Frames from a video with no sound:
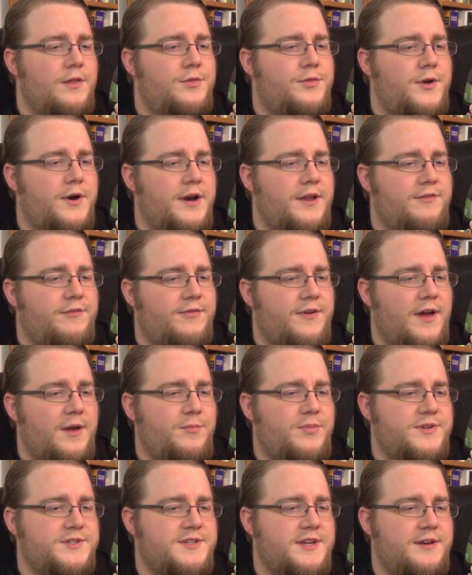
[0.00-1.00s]

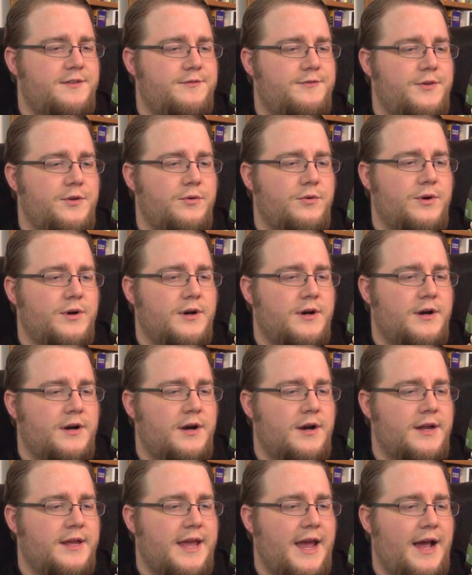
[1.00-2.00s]
35%
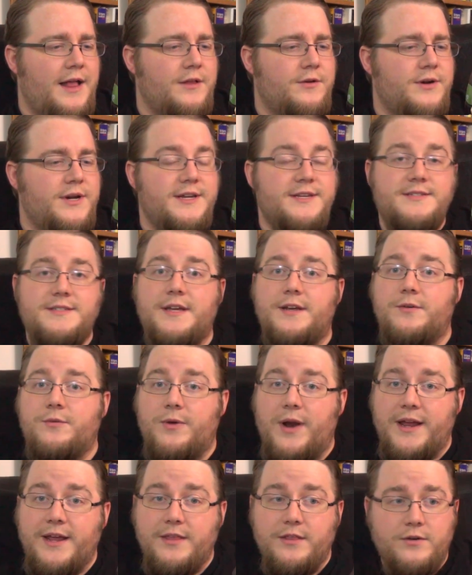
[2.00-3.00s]
fewer calories than
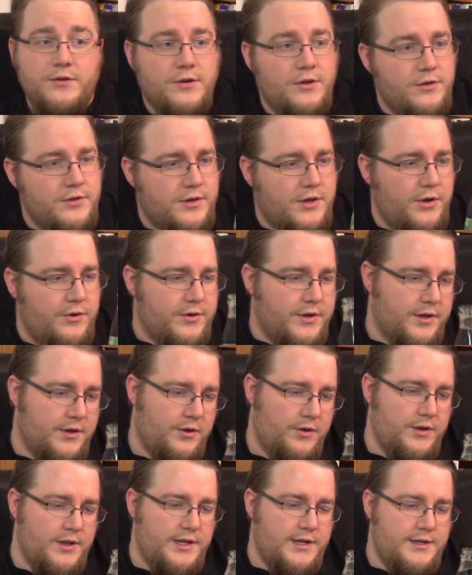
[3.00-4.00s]
regular old
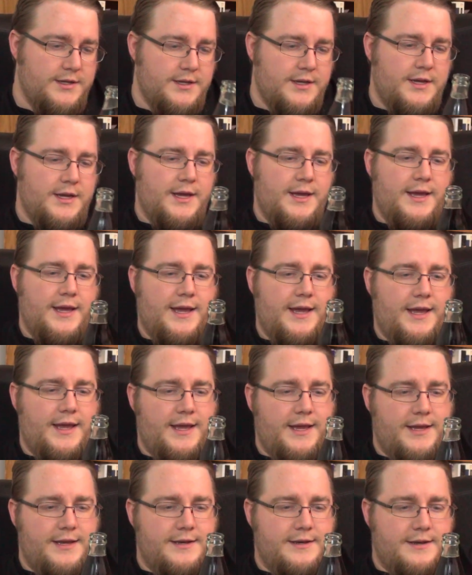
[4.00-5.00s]
Coca-Cola,
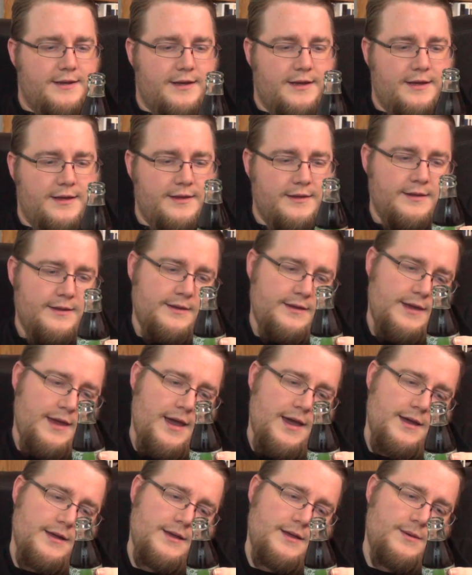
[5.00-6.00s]
and
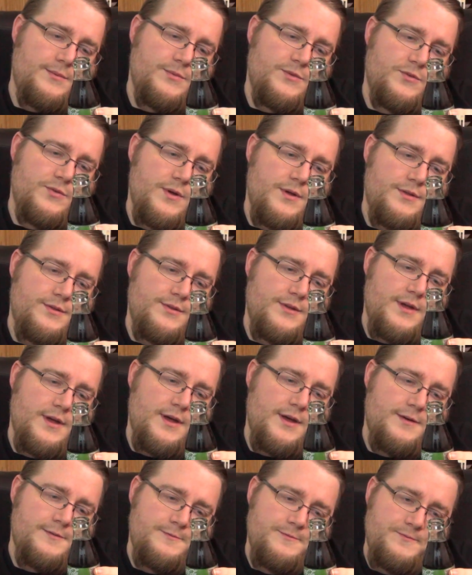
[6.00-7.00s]
yeah, it comes with,
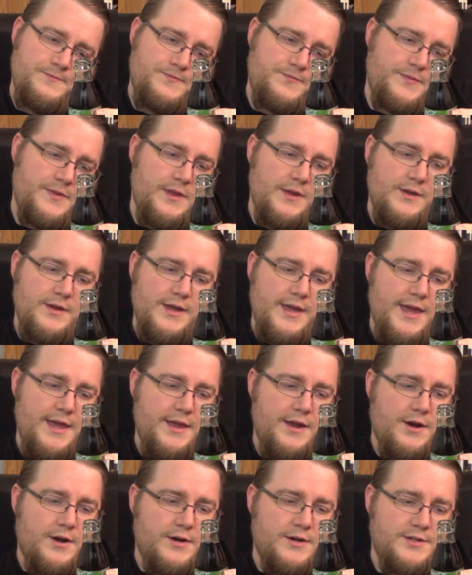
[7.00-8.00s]
you can get
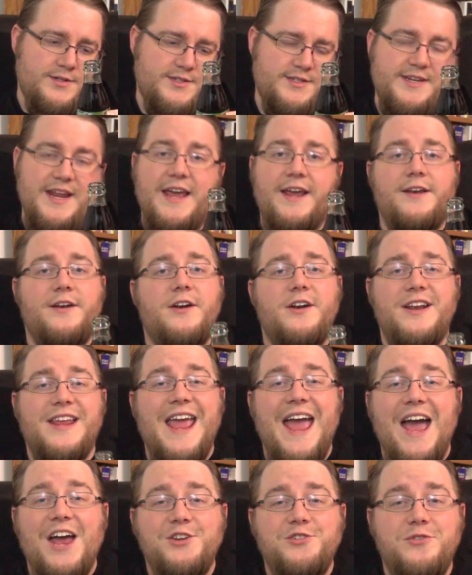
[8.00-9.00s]
your standard
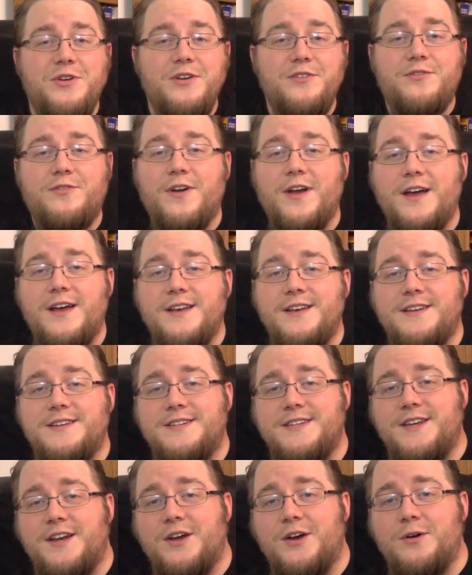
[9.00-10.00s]
cash refund,
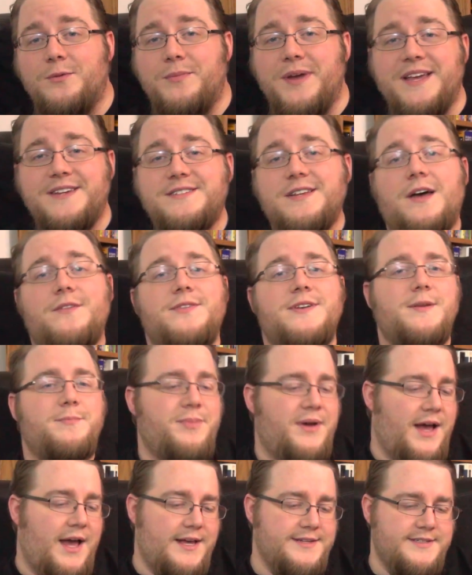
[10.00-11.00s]
you know, based off a
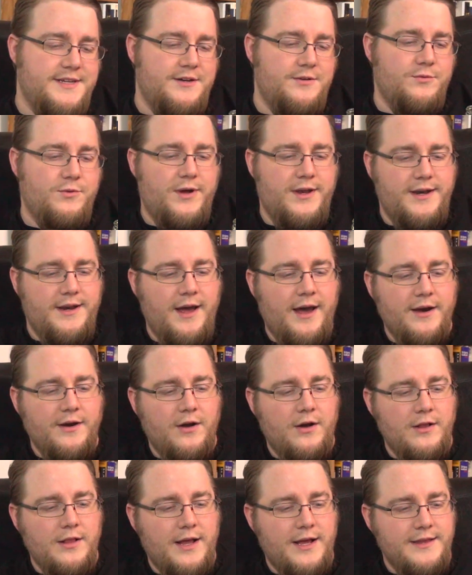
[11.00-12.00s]
deposit and whatnot
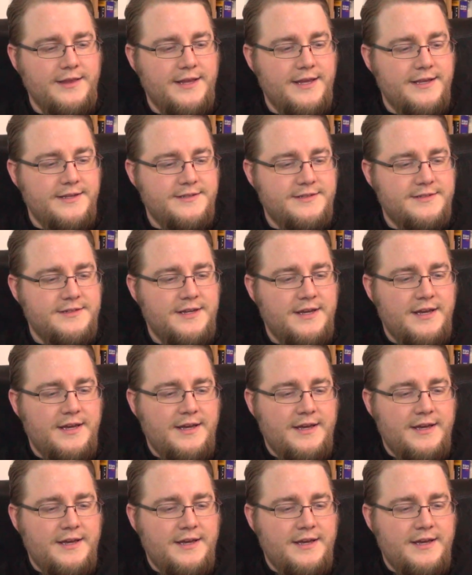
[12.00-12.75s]
all on this.